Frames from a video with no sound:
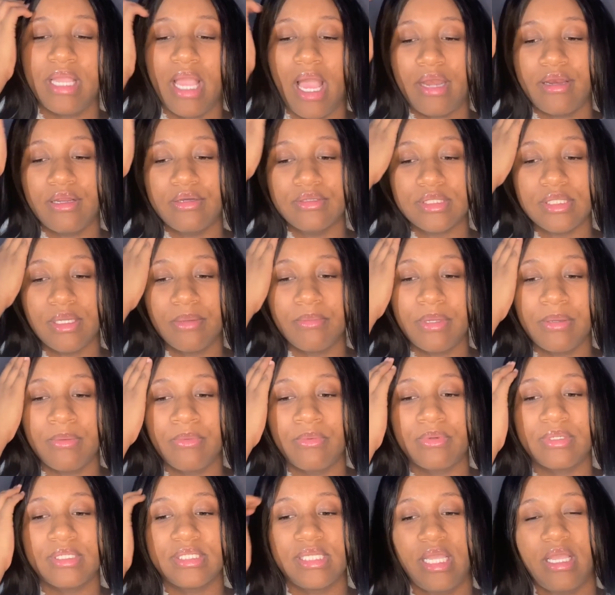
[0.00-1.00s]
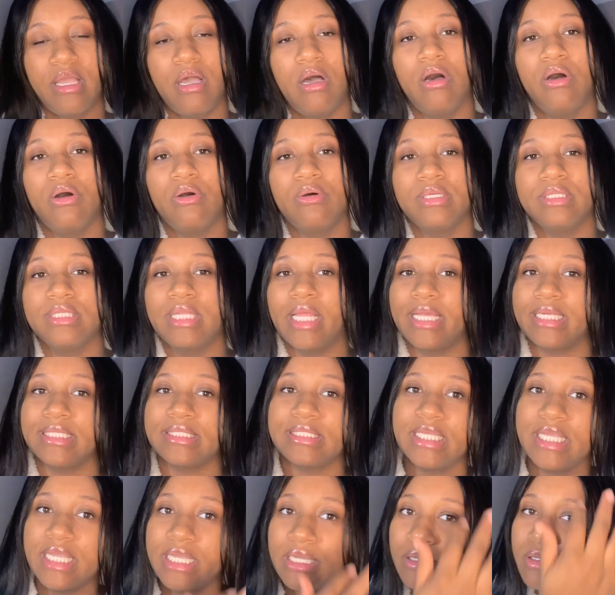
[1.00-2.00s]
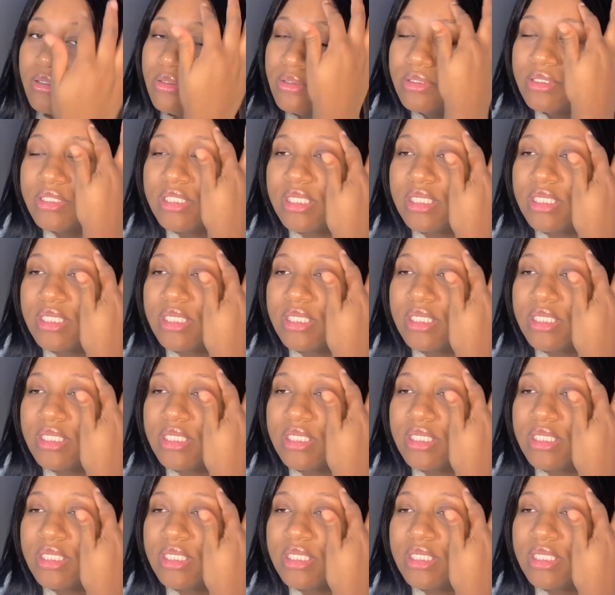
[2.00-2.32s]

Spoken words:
I know some people were saying, oh, it like tingles